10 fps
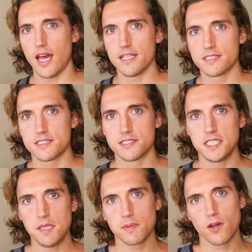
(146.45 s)
in its
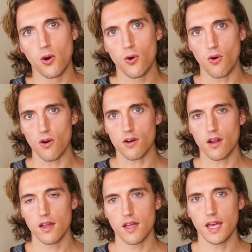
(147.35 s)
deep
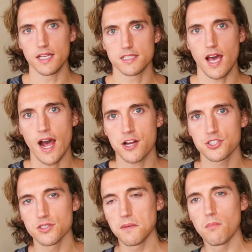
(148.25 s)
core is
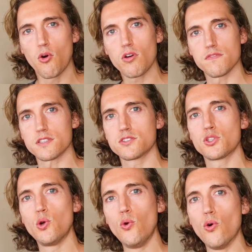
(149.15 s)
actually more of a
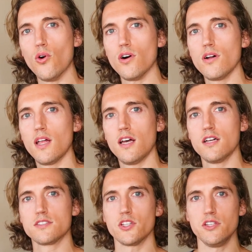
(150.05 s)
tool
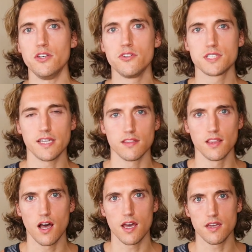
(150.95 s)
to use in
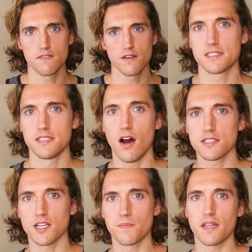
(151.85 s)
life. It's
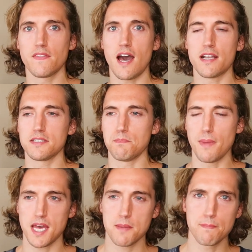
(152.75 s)
not something that is
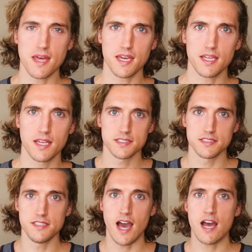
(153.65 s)
man-made. It's
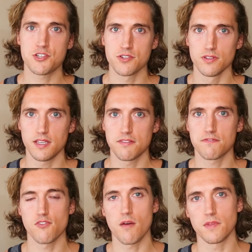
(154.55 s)
naturally
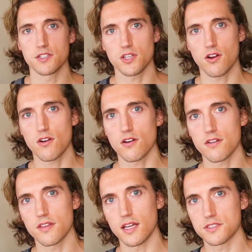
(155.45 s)
from this
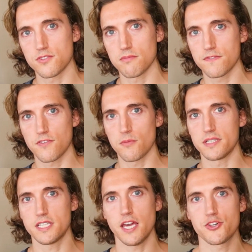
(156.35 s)
earth. It's from
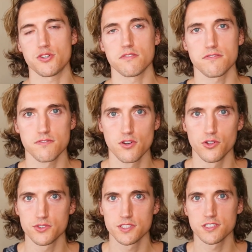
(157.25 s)
fermentation of
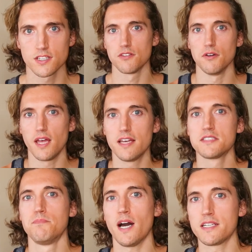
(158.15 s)
fruits. So it
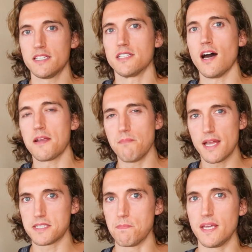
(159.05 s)
is by design
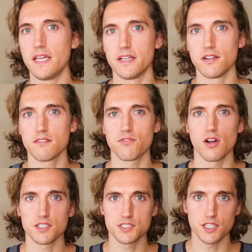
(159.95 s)
meant to be here for
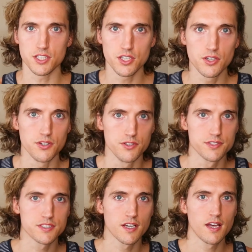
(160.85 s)
us to
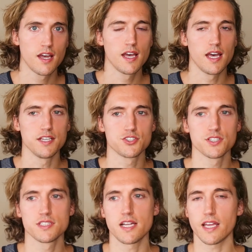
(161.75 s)
use. It's
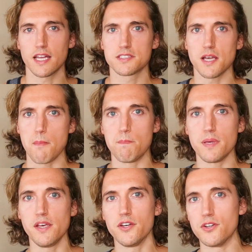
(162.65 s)
just that it gets
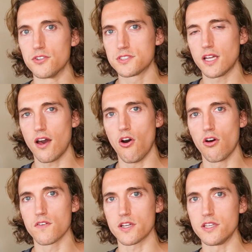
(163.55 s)
abused,
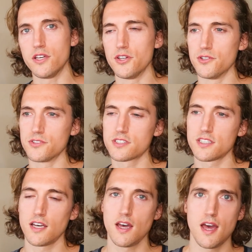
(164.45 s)

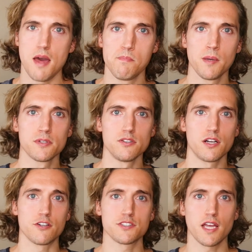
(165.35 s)
overused, and people don't
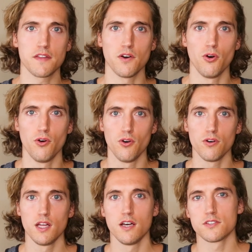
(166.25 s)
understand the
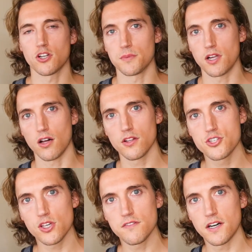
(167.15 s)
whole
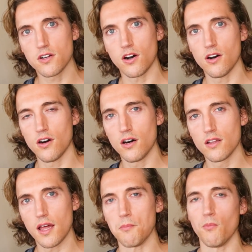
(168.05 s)
terminology of
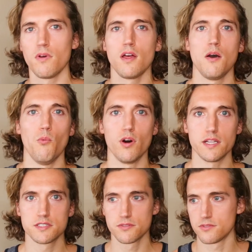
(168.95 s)
alcohol and what
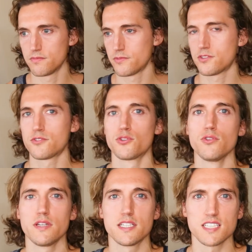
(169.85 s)
it's
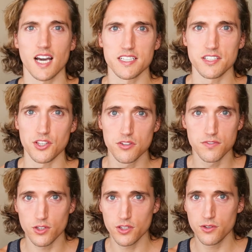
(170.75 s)
truly designed to do
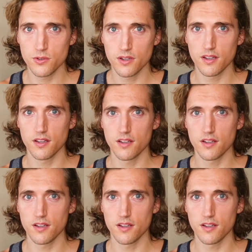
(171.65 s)
for you.